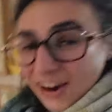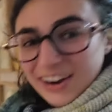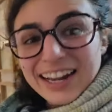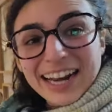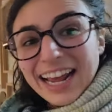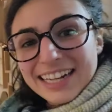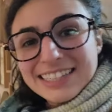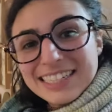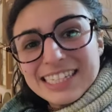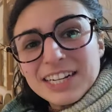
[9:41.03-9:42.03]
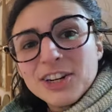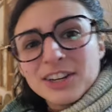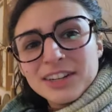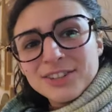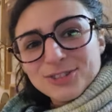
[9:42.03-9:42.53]
are going to head to
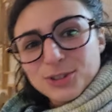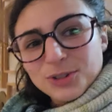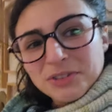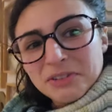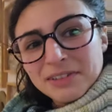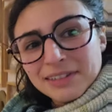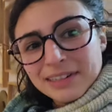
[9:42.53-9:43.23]
dinner soon.